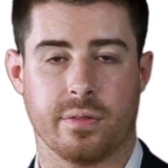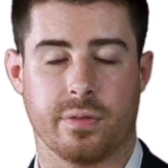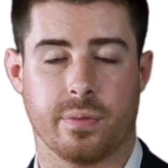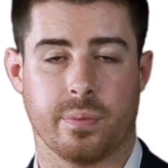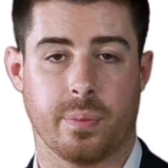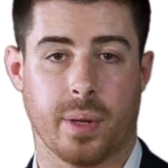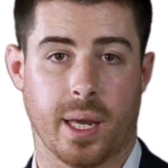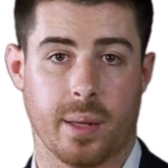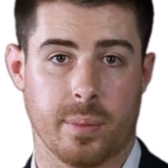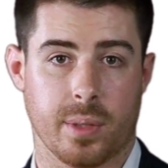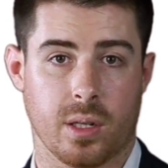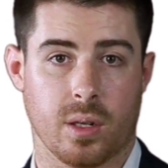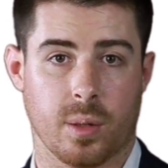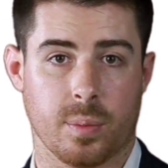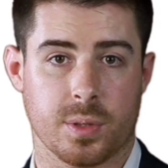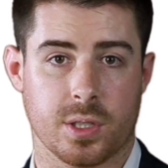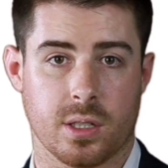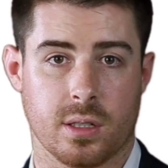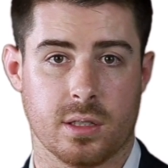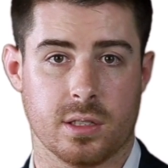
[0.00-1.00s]
have payment
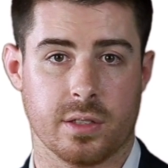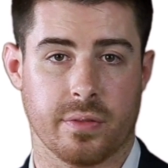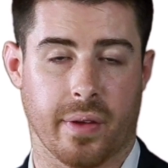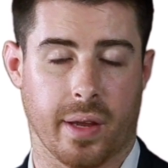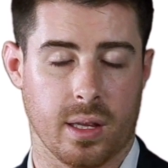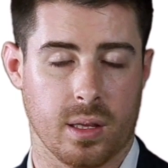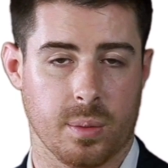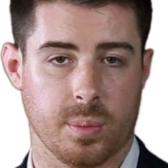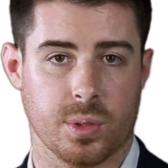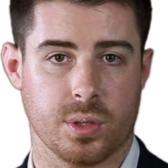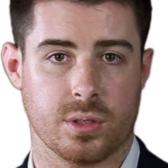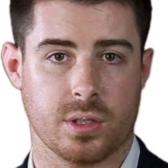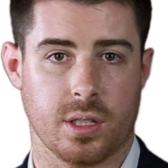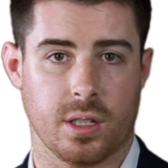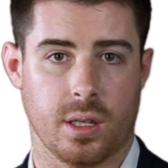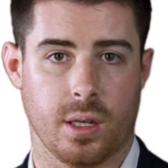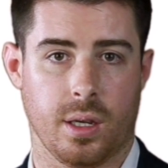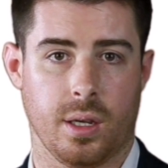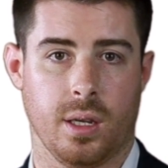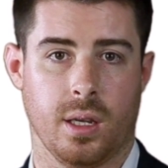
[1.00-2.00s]
options available
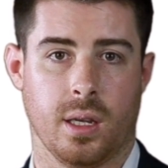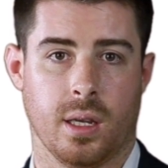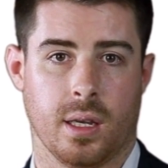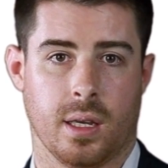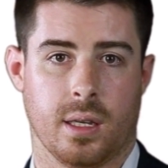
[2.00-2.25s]
to you.